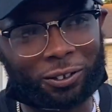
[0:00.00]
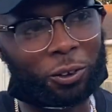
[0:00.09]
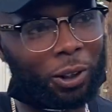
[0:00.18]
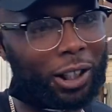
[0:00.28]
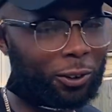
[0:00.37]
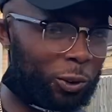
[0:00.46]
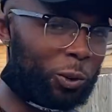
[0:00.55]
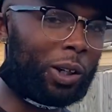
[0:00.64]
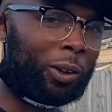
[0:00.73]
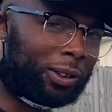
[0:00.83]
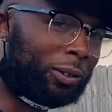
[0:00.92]
so I know who,
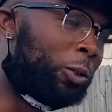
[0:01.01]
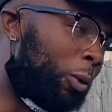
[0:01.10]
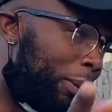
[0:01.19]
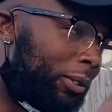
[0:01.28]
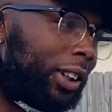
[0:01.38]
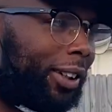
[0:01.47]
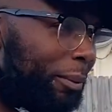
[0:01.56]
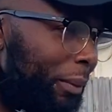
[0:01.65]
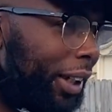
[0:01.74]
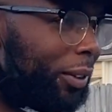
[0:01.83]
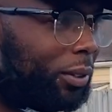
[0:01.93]
I, who I'm trying to
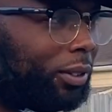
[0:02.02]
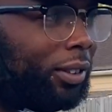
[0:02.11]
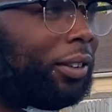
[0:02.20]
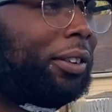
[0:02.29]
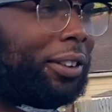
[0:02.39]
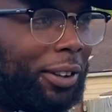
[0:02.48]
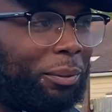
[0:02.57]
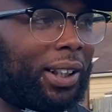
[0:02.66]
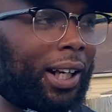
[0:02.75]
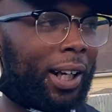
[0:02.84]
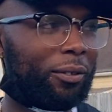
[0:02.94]
battle. You mean
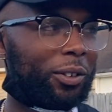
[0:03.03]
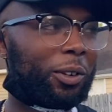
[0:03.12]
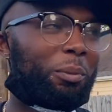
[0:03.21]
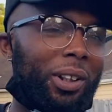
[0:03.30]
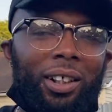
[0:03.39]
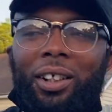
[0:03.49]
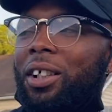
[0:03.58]
after, but